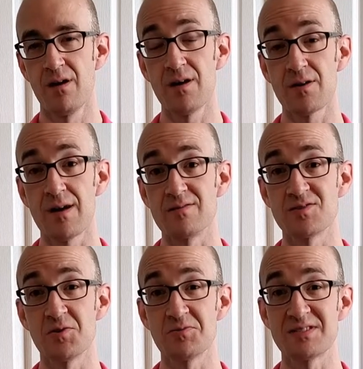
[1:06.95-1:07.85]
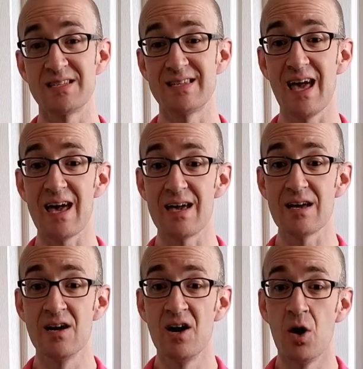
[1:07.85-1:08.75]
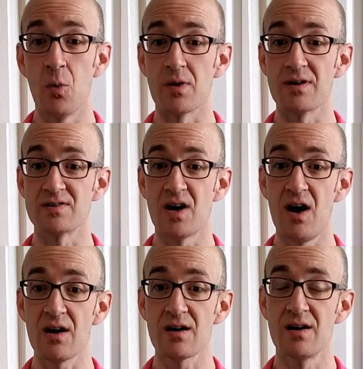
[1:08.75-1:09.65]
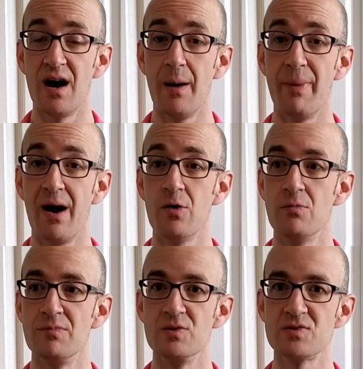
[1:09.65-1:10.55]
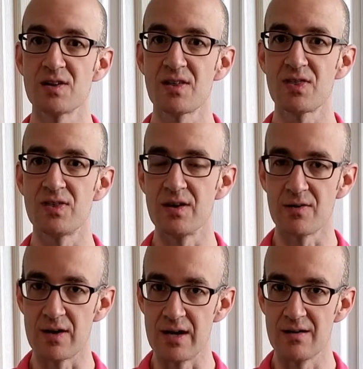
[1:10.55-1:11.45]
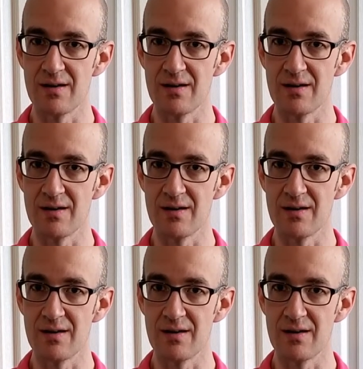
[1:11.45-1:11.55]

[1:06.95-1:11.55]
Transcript: All right, great. So today we're going to talk about music theory.